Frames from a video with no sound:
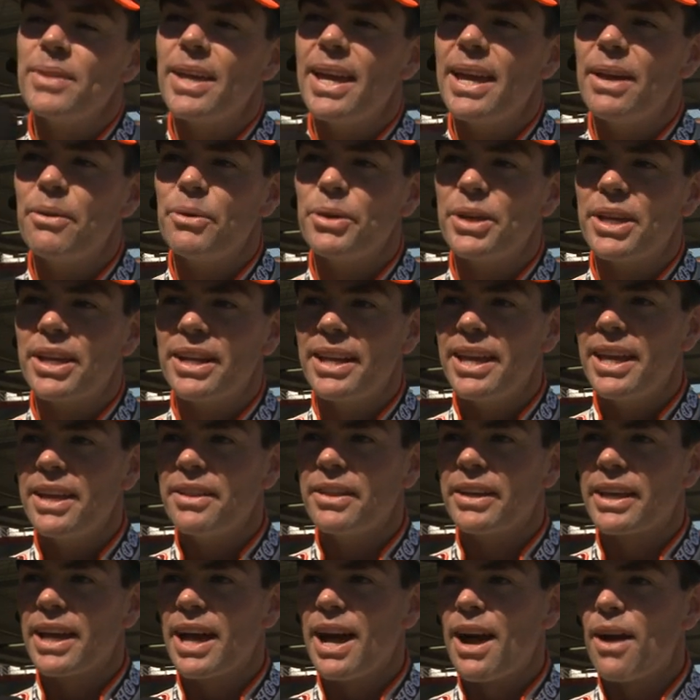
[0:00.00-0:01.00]
Yeah, we can hear
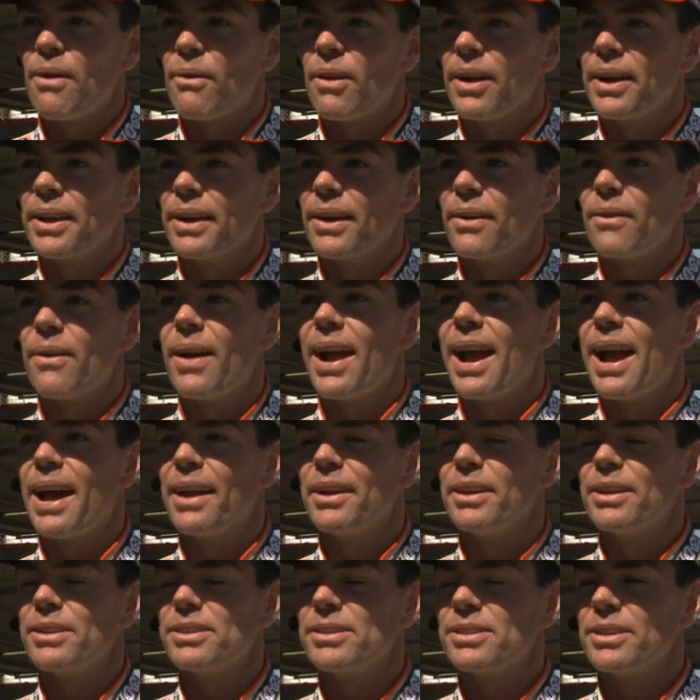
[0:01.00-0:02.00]
the car running
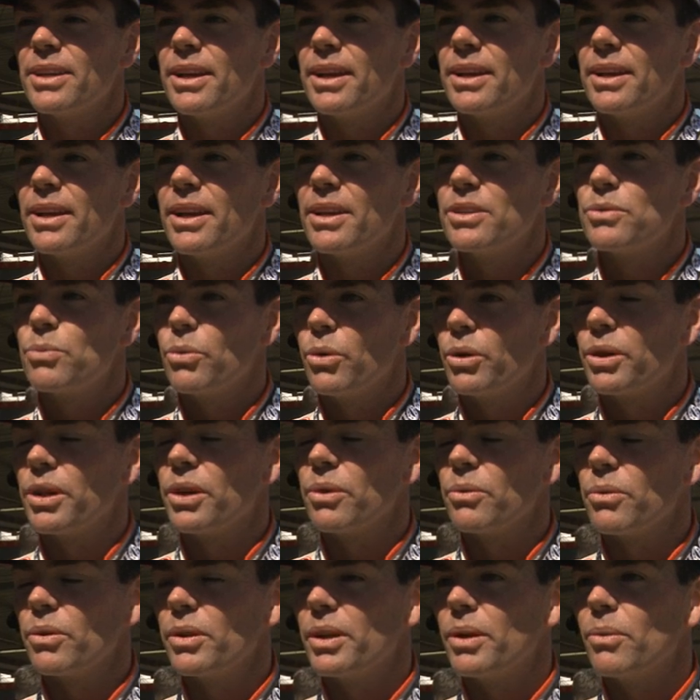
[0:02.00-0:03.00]
around. It's it's
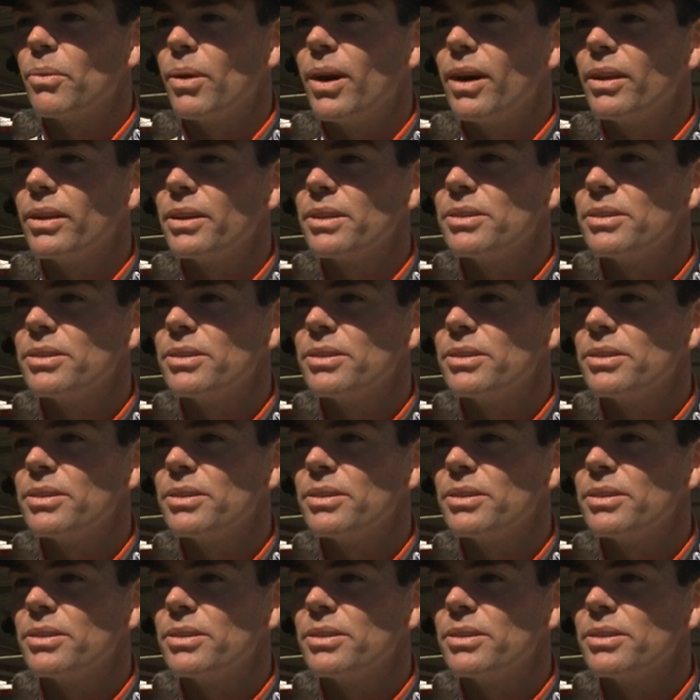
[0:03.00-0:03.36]
working really well.